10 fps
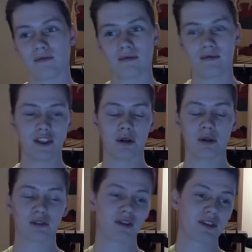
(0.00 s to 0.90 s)
you know,
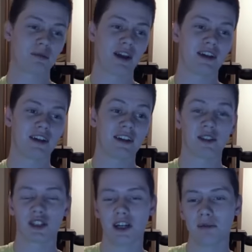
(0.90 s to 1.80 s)
it's WrestleMania.
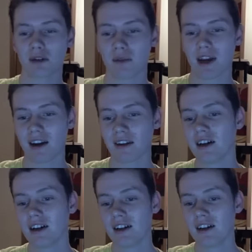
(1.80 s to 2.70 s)
It's Shane McMahon.
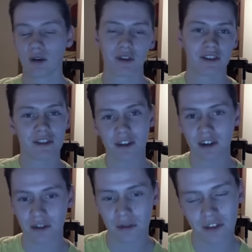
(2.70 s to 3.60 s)
Of course he's going
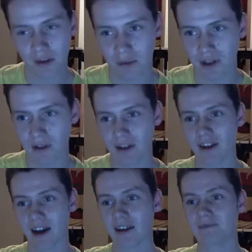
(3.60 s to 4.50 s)
to do something like
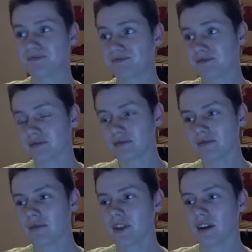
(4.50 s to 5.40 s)
that.
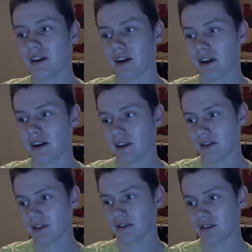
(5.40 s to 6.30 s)

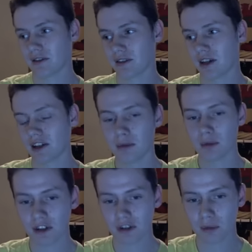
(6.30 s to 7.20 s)
And, yeah, he
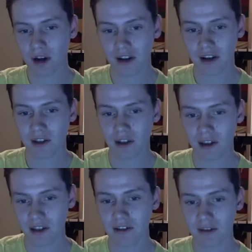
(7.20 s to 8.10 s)
put his body on the
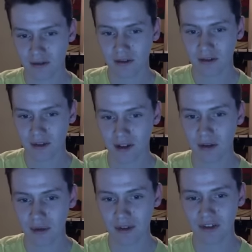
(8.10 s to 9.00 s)
line.
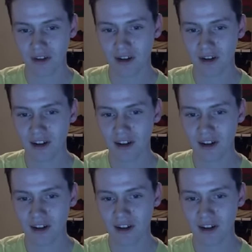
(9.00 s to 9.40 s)
That was... Uh,